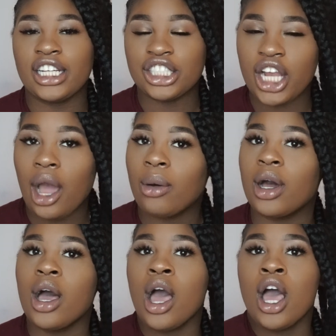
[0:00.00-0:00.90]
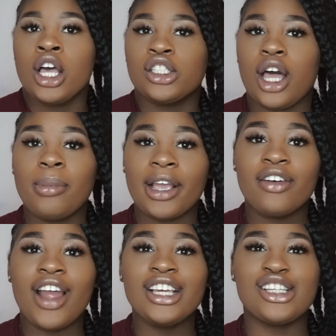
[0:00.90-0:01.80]
in the shower. So I'm like,
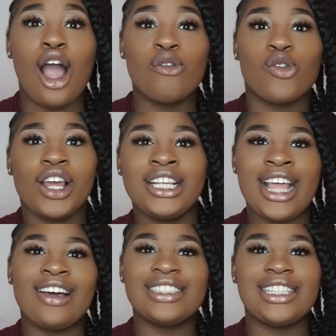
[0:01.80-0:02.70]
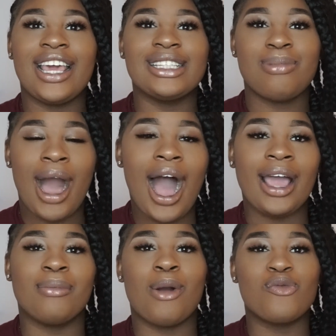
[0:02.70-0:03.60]
all right. So I'm running down the stairs
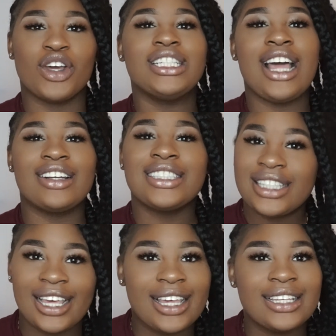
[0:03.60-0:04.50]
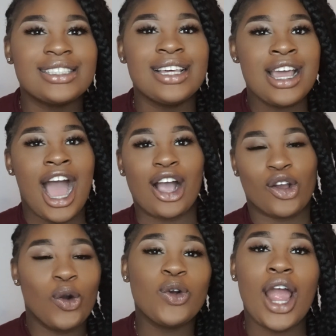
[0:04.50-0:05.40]
behind him. I'm running down the stairs. I
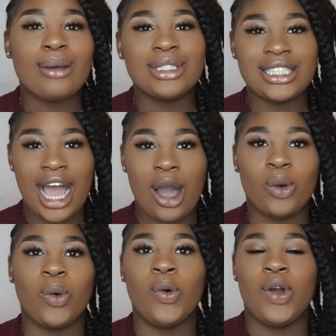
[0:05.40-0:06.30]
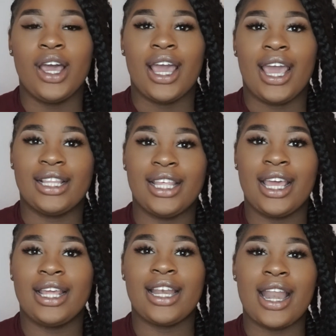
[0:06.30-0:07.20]
go grab the towel. And
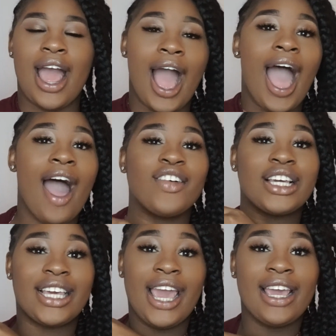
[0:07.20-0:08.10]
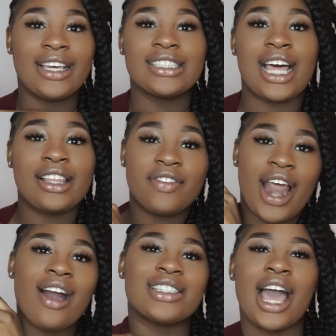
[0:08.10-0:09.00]
then I have a gate, because I live in
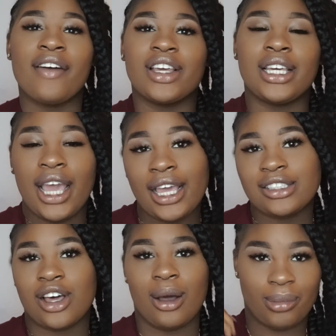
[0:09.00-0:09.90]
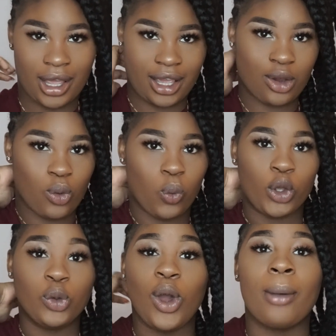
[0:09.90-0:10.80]
a house. I have a gate. So I'm
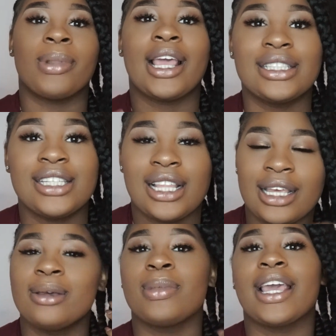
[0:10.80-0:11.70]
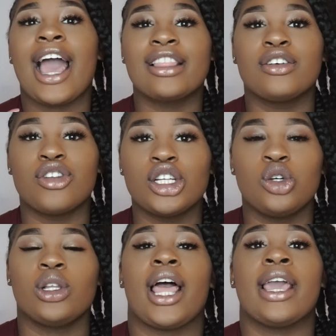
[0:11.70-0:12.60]
like telling him, like, at the front
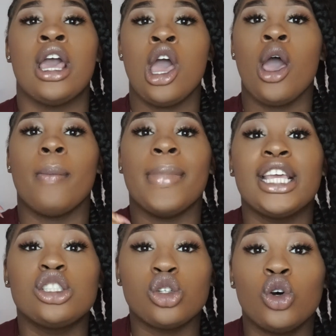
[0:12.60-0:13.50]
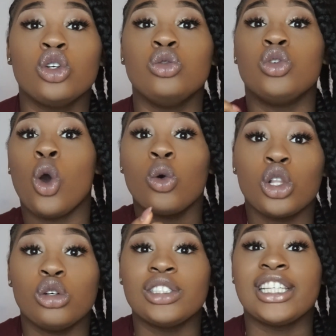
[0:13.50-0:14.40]
door, like, make sure you don't
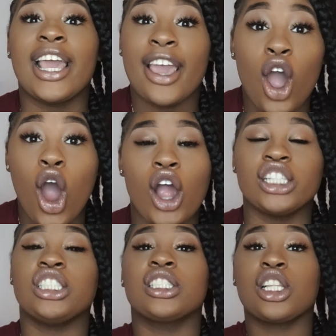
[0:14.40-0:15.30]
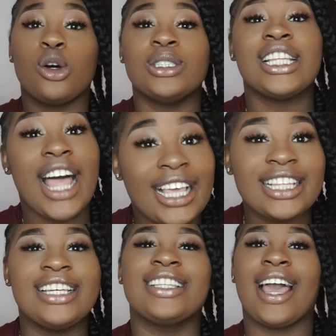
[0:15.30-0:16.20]
close the gate hard. Just close it
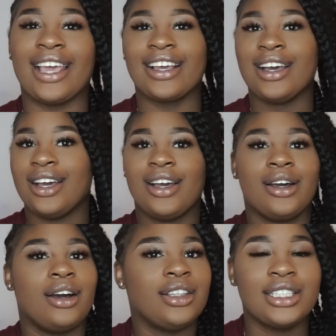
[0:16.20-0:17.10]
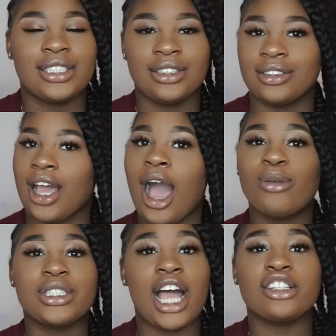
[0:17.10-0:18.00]
lightly. Like, listen, I
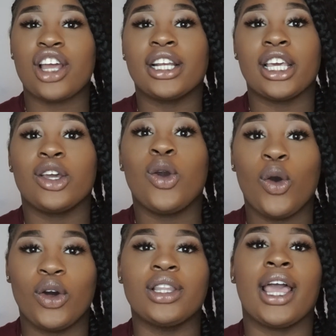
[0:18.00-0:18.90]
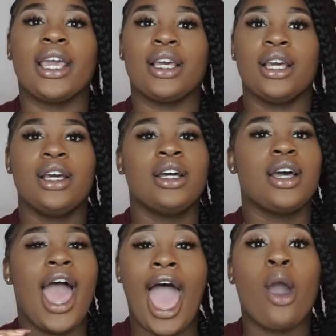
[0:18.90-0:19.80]
was not trying to get caught, like,
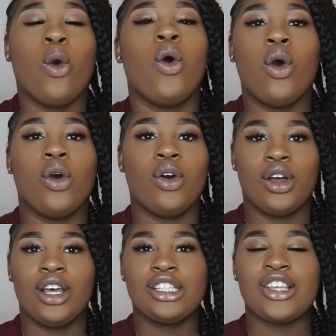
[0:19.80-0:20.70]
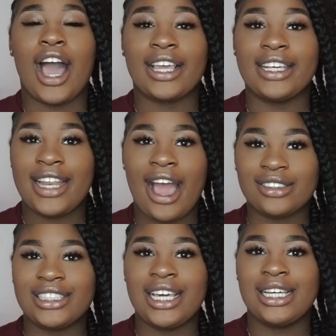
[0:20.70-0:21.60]
at all. So I get
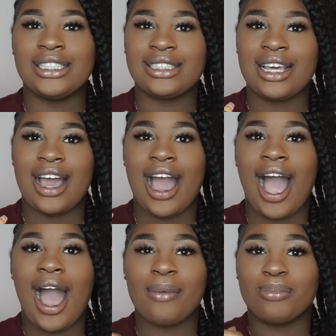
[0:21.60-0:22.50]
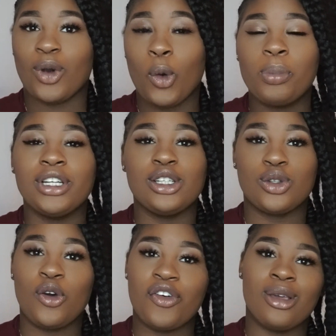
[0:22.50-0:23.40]
downstairs. I'm opening the
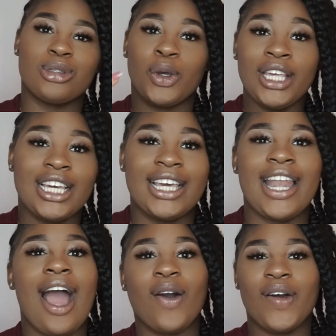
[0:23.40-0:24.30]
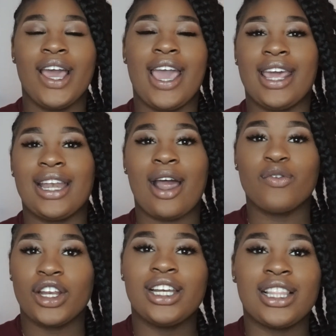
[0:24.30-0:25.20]
door for him so he can get out. And then
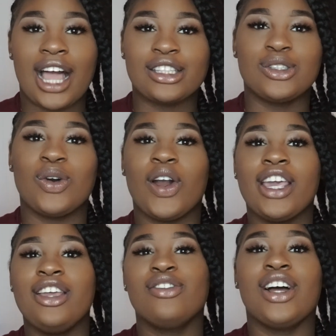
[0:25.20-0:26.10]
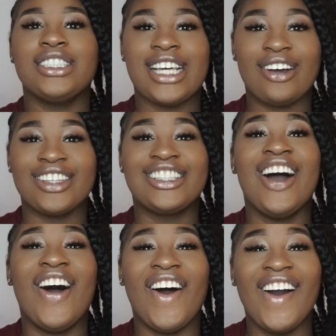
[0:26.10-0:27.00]
I'm ready to lock the door. He runs out the
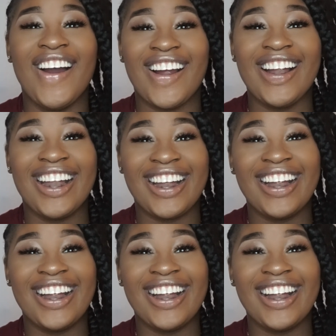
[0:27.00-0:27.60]
door